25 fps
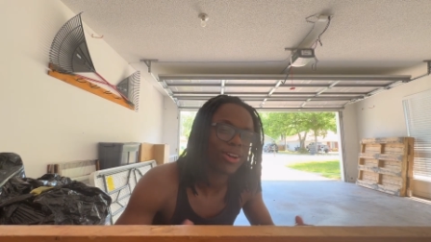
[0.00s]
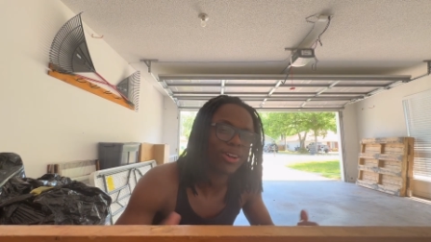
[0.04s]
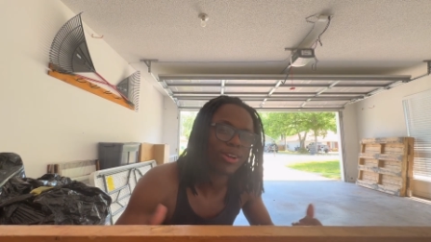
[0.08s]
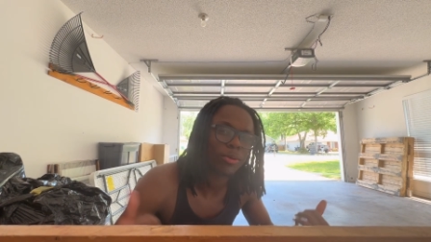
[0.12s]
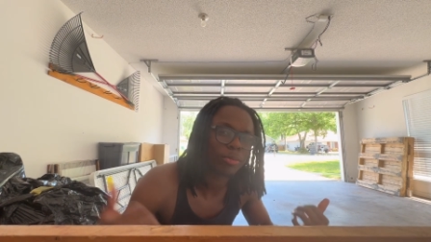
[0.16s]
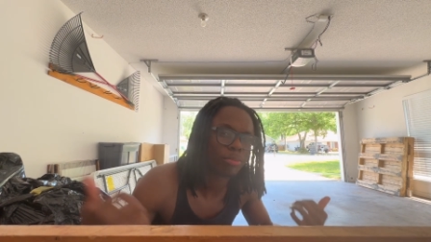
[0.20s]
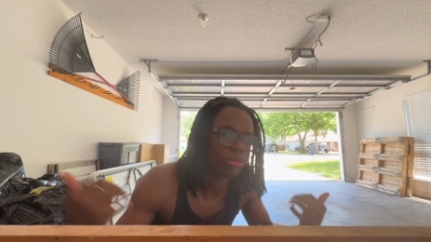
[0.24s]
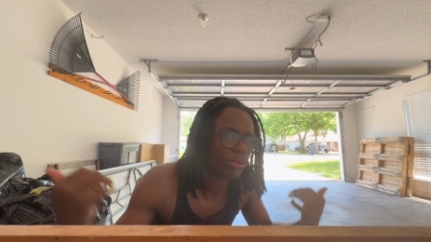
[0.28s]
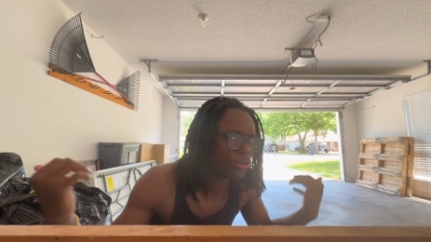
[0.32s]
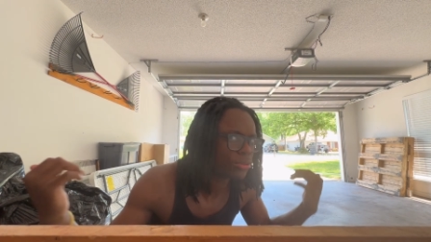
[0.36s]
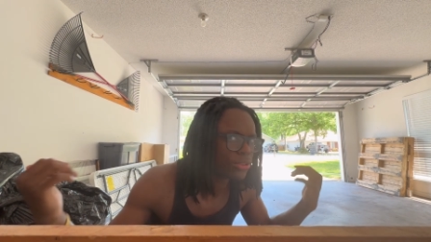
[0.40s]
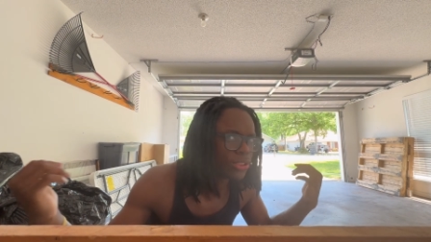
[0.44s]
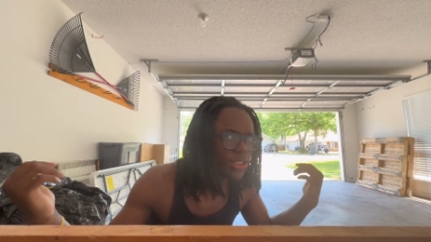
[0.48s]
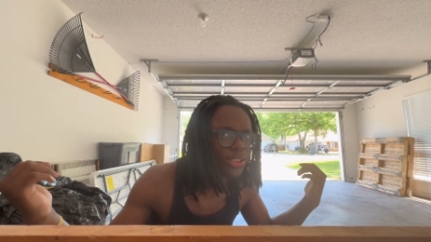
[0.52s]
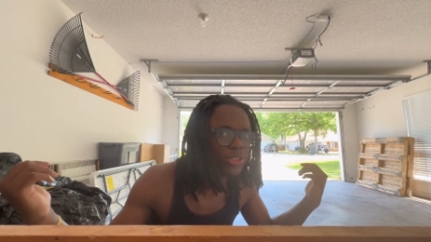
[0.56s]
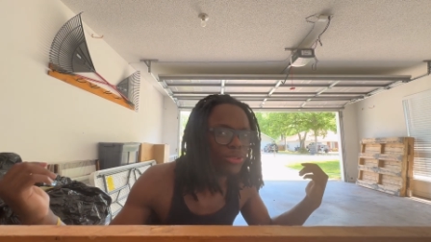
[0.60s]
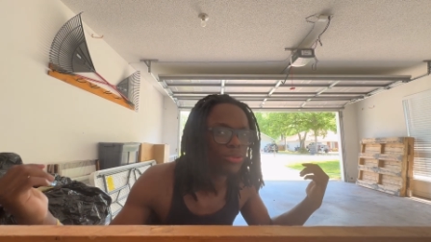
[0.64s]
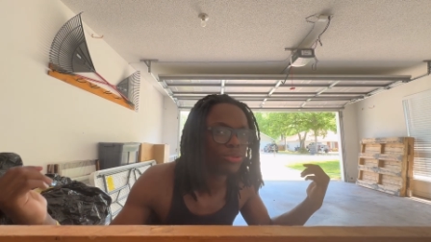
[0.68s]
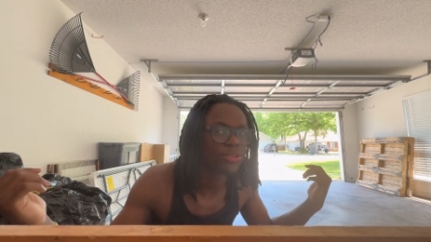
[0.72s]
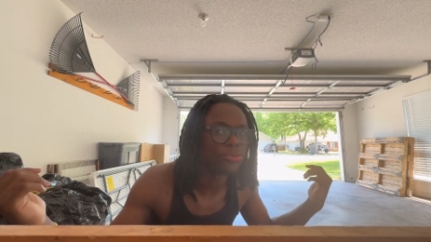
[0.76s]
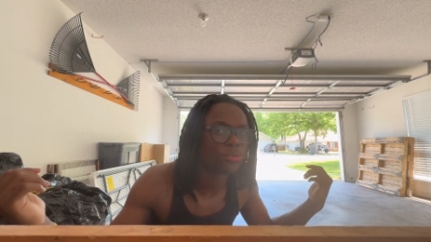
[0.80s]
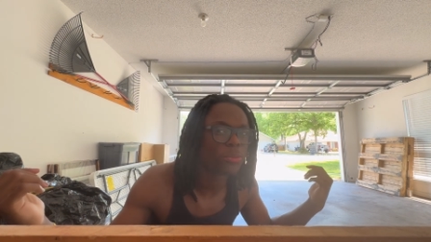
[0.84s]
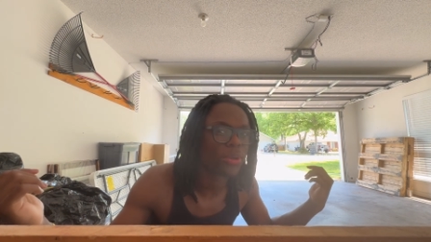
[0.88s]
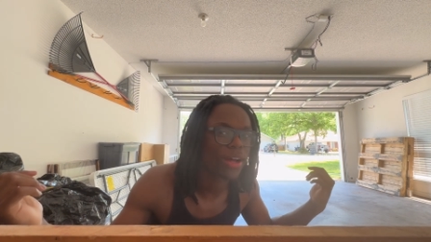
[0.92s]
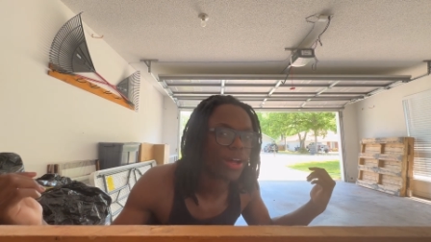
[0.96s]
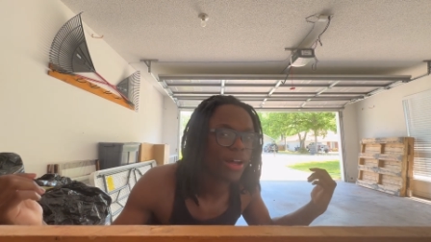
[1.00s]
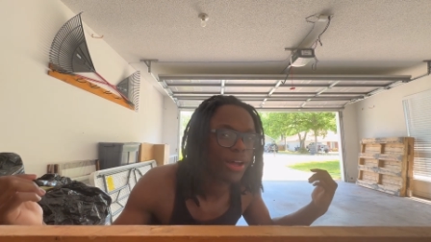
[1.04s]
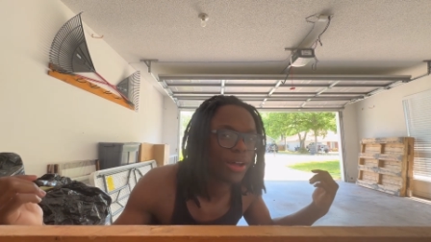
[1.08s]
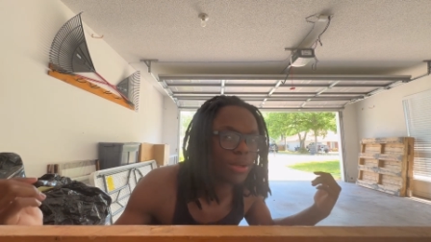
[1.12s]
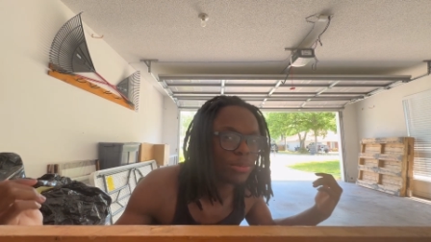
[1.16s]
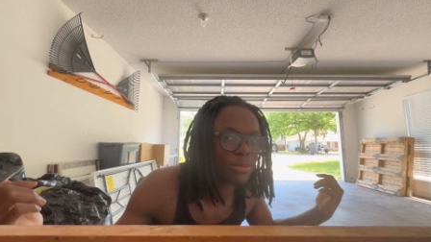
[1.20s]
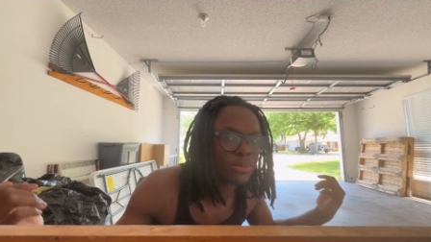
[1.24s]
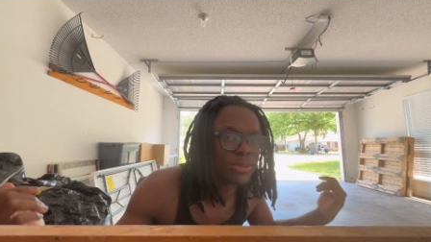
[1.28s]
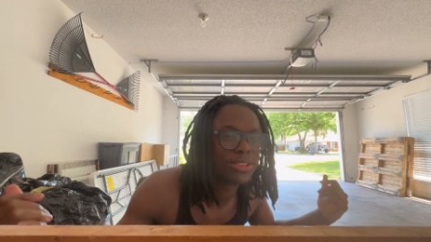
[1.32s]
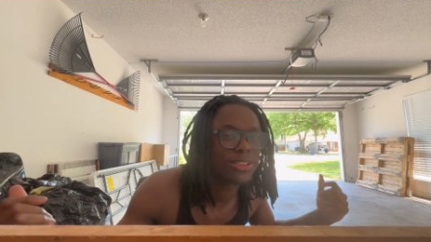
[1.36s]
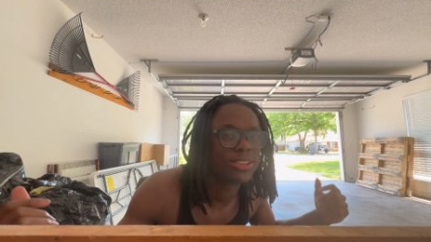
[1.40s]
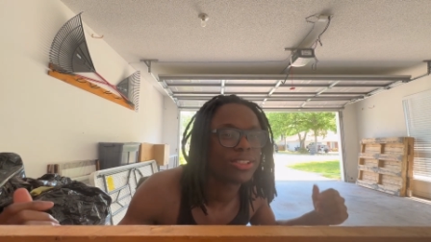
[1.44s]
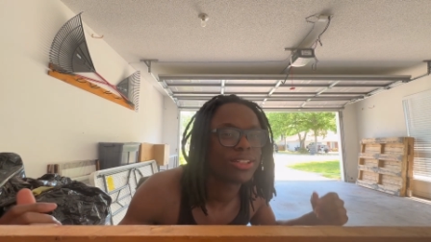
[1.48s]
the police was behind
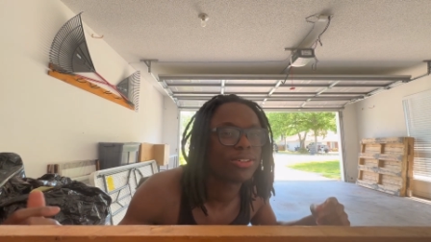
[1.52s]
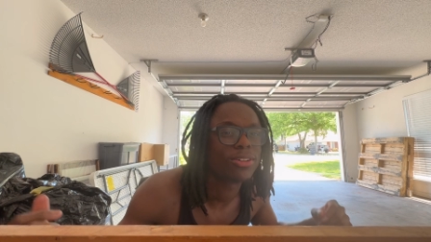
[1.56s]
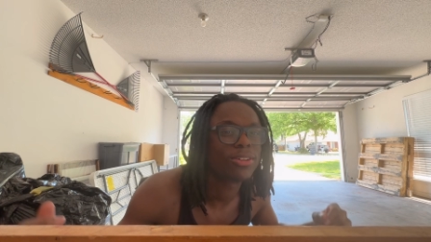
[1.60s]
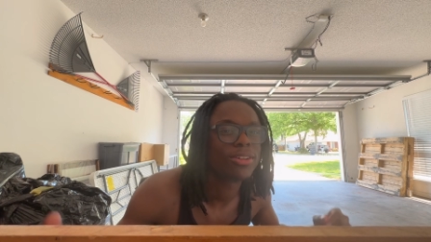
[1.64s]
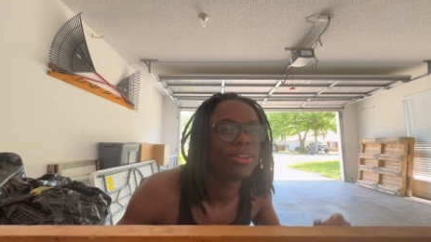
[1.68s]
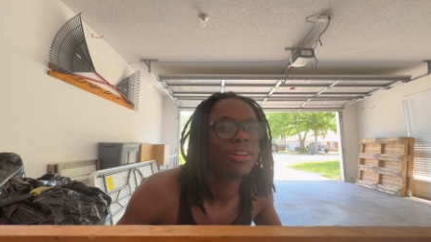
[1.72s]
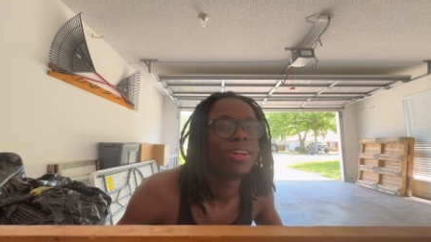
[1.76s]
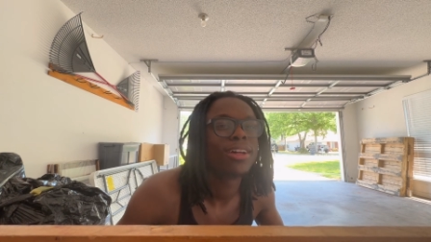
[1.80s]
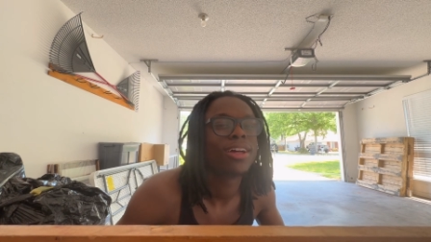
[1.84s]
me, so